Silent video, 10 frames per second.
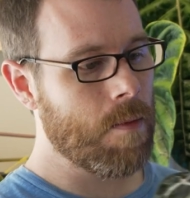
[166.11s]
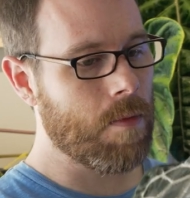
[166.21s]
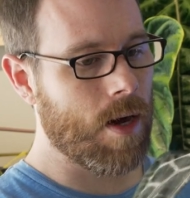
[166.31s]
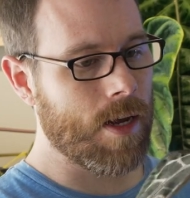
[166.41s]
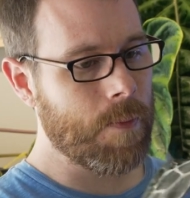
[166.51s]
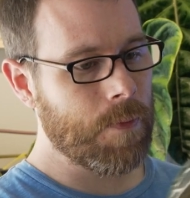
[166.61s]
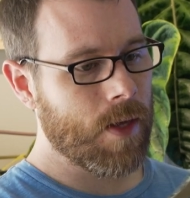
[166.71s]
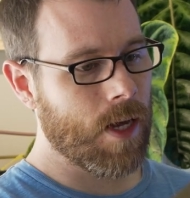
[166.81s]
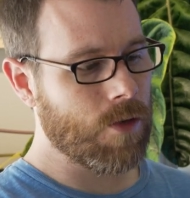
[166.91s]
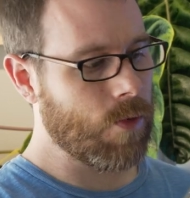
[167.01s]
But
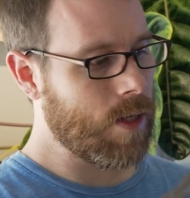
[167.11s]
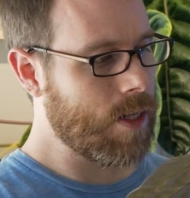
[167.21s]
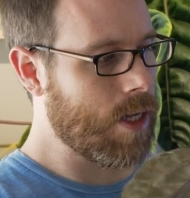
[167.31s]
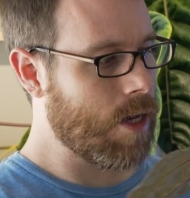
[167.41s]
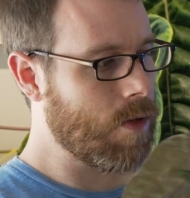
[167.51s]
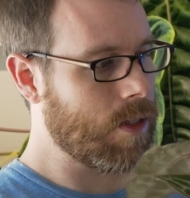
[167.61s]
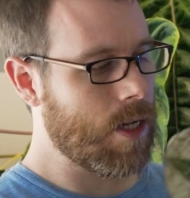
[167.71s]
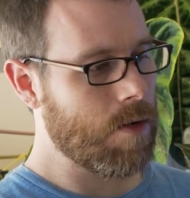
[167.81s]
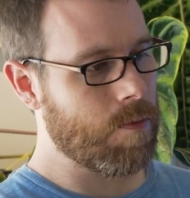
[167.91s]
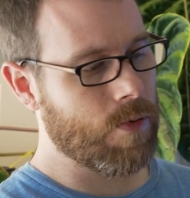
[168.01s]
it was
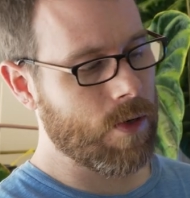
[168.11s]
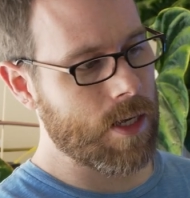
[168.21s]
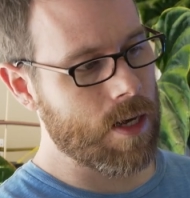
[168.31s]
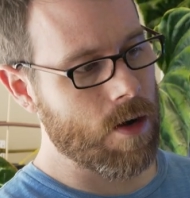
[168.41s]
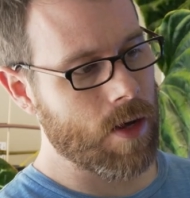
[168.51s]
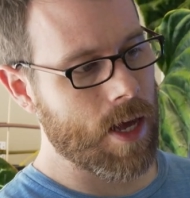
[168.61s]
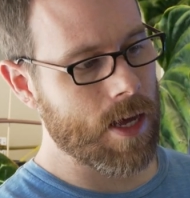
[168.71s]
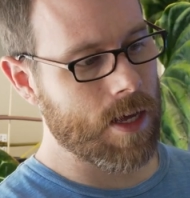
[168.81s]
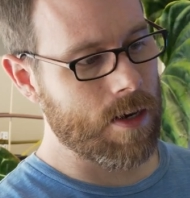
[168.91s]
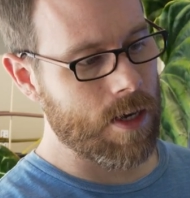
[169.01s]
in pretty
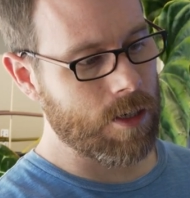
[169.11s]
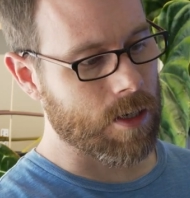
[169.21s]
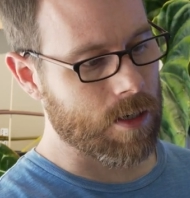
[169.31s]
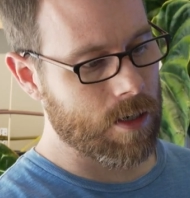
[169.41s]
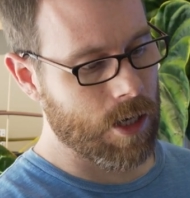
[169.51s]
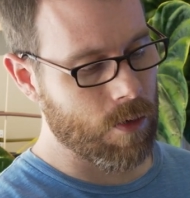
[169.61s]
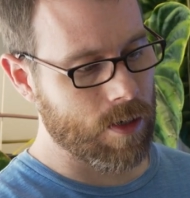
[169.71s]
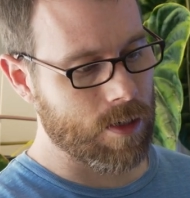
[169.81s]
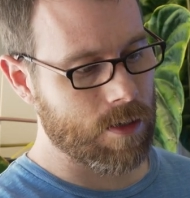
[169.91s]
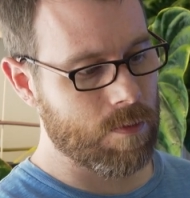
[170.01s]
okay condition. It
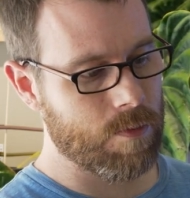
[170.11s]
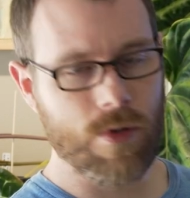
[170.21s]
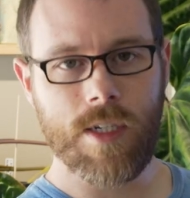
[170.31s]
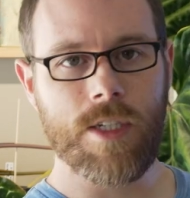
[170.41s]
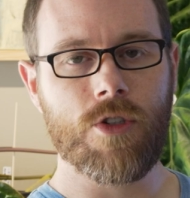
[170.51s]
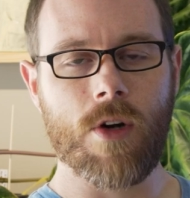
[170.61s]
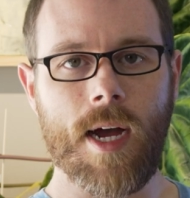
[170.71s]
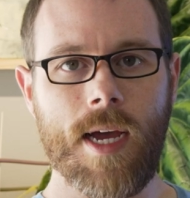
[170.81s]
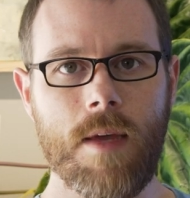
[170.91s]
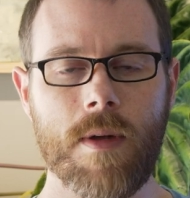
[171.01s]
was pretty
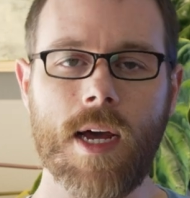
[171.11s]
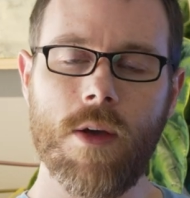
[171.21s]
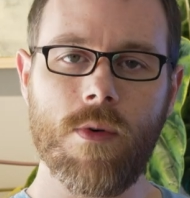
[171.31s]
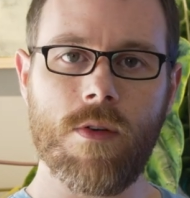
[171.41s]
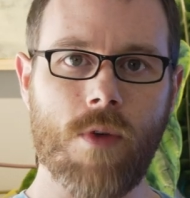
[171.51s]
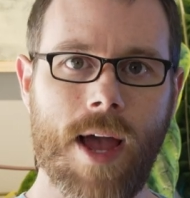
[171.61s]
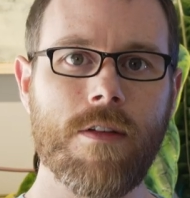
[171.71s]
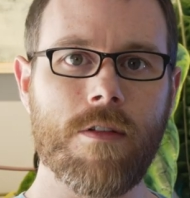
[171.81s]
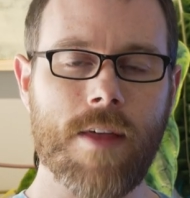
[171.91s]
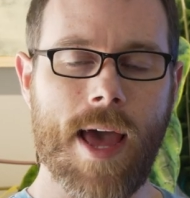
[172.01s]
dry, but I would
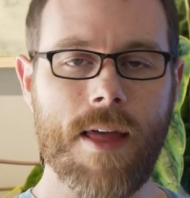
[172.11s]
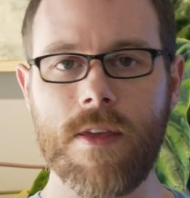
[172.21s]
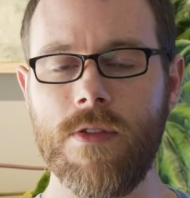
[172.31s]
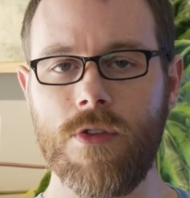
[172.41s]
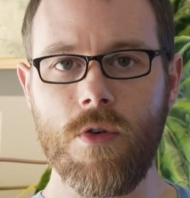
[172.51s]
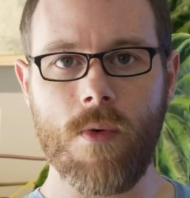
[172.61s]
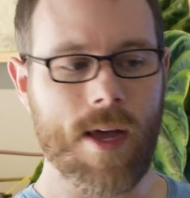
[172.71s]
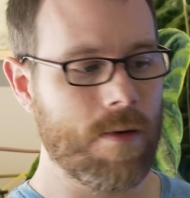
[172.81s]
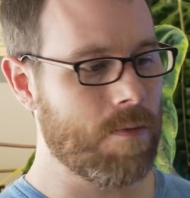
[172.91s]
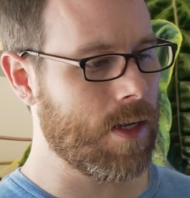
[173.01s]
rather that than too
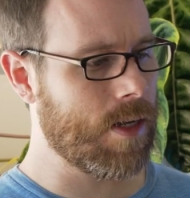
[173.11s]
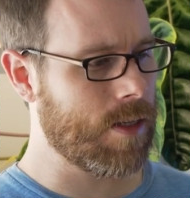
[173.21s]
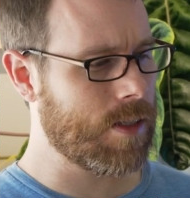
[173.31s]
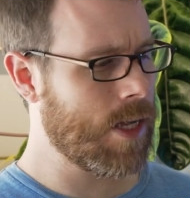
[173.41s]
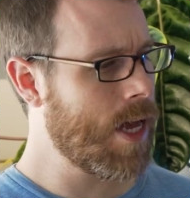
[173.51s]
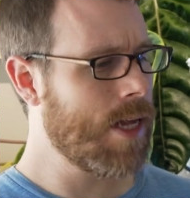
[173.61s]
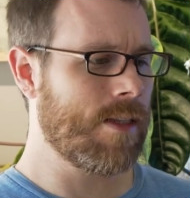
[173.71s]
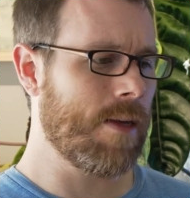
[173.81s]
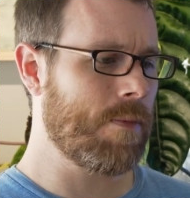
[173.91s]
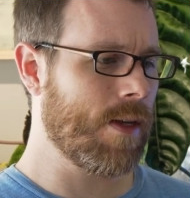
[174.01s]
wet, because
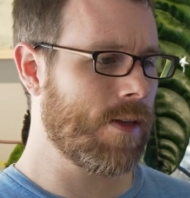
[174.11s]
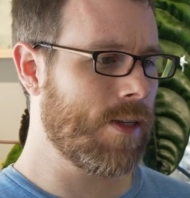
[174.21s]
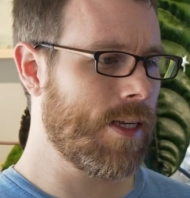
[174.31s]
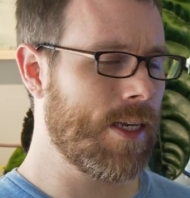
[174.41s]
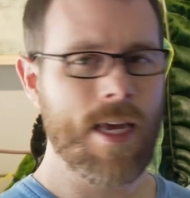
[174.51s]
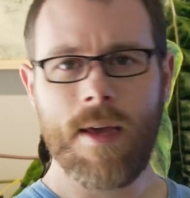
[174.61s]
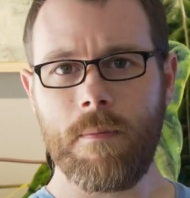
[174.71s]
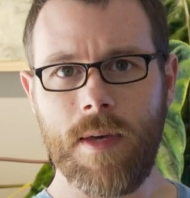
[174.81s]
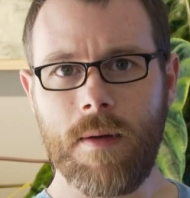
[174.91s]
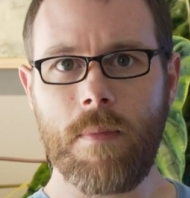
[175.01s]
typically
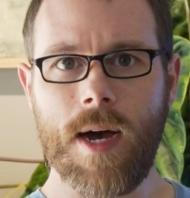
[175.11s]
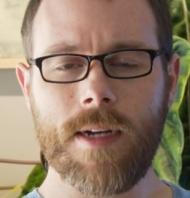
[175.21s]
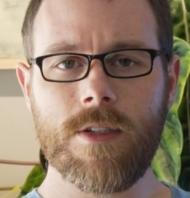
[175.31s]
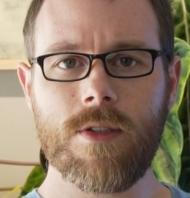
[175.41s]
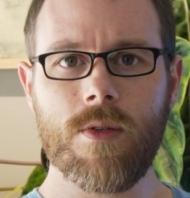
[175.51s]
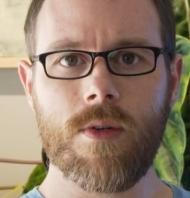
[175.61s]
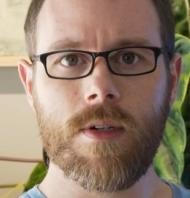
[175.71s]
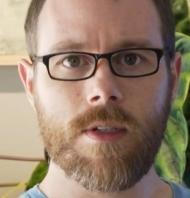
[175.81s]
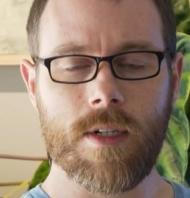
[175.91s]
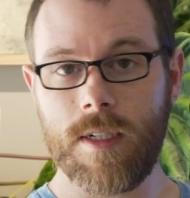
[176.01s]
big box
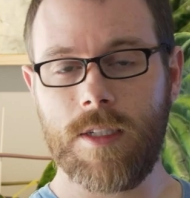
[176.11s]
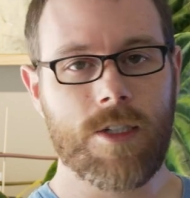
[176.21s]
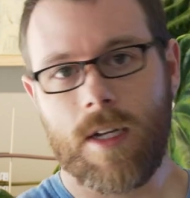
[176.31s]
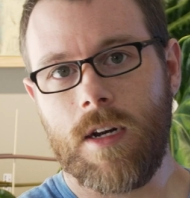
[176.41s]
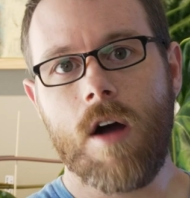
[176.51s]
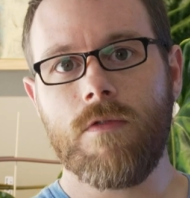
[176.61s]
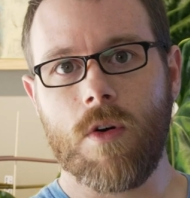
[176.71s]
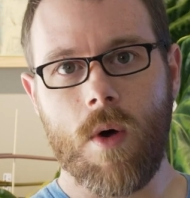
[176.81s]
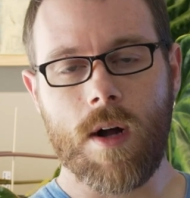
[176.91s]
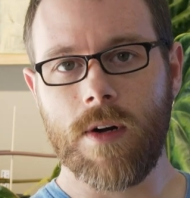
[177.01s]
stores are just going to
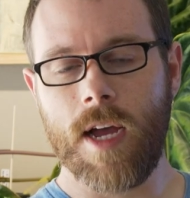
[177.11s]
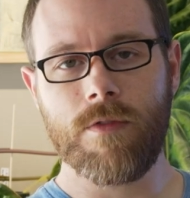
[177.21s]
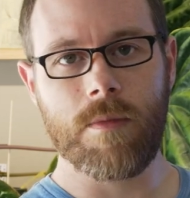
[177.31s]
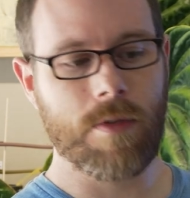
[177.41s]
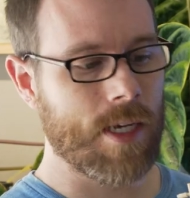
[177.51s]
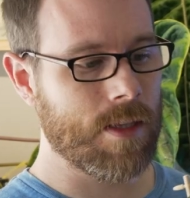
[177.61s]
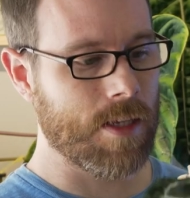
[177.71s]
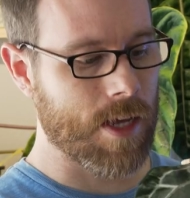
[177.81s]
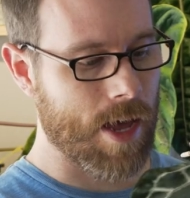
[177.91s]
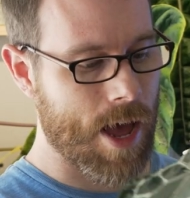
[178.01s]
overwater every plant
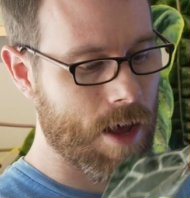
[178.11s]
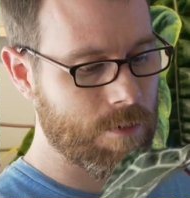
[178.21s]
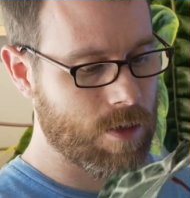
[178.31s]
that they have.